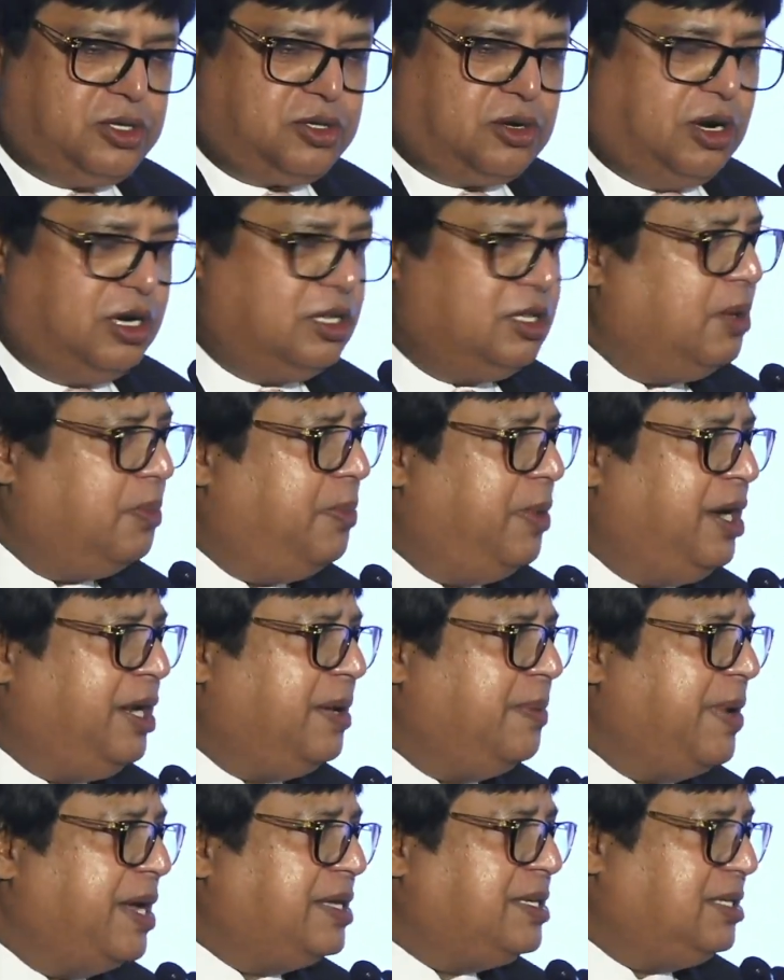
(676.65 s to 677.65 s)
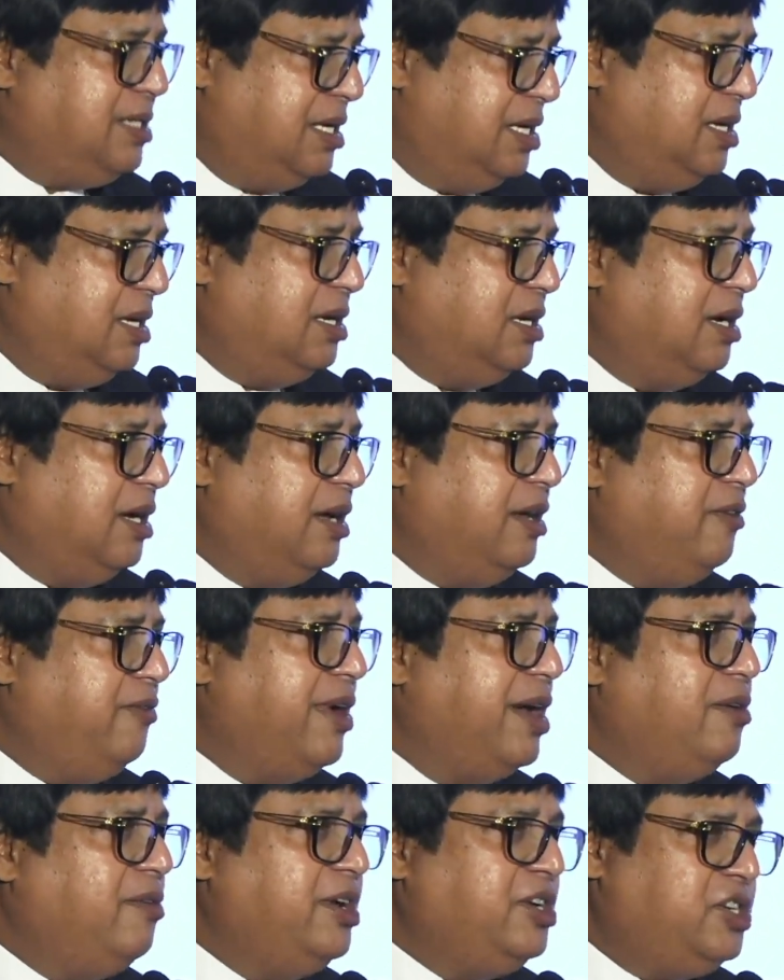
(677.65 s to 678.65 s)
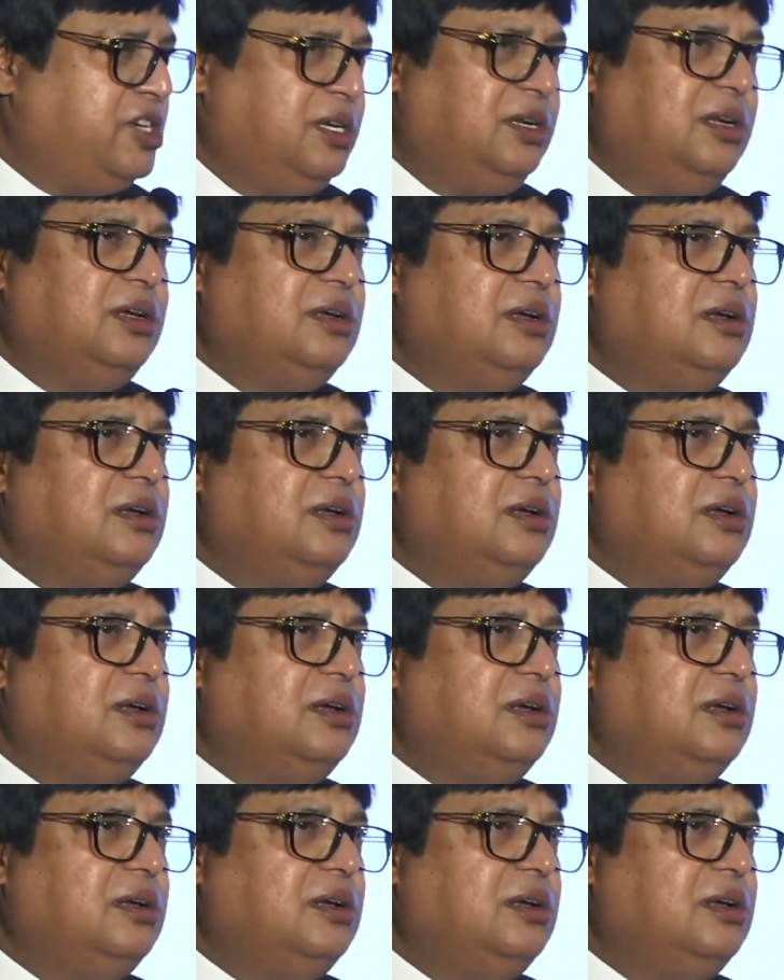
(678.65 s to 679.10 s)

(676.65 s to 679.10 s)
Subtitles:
is called the bid capacity evaluation,